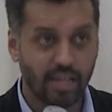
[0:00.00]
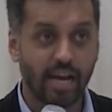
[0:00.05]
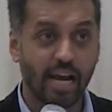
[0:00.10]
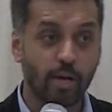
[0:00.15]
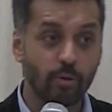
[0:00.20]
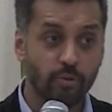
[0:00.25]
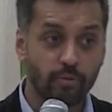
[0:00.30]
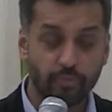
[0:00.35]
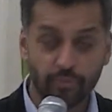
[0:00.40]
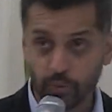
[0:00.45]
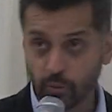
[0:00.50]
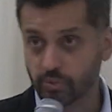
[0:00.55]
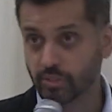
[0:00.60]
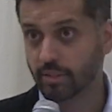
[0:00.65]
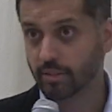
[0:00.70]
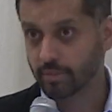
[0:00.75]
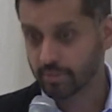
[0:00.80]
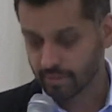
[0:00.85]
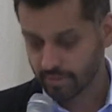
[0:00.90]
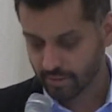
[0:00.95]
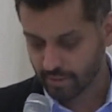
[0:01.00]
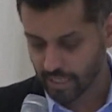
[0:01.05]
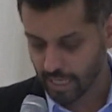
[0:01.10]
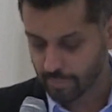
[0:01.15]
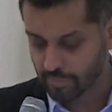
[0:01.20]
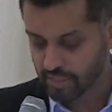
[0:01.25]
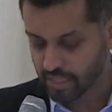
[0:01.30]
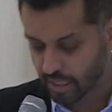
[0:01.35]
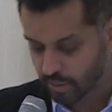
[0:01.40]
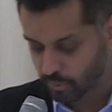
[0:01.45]
I refuse it.
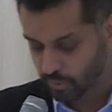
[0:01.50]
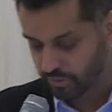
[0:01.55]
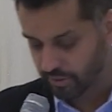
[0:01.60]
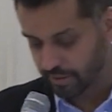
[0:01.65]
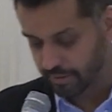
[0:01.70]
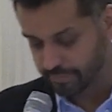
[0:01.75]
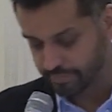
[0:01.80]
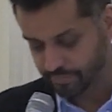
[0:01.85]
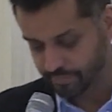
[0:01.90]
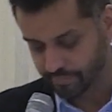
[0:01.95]
I'm done with it.